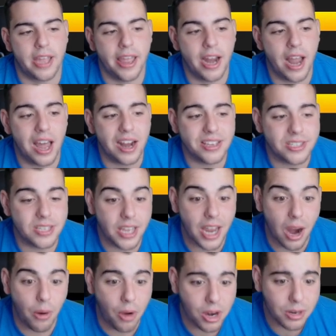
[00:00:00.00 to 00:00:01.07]
And honestly,
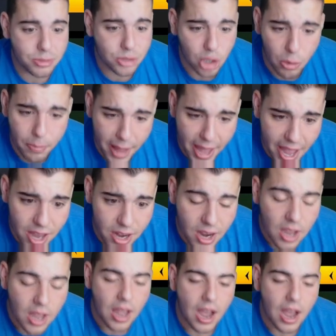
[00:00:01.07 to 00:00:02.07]
I want him so bad.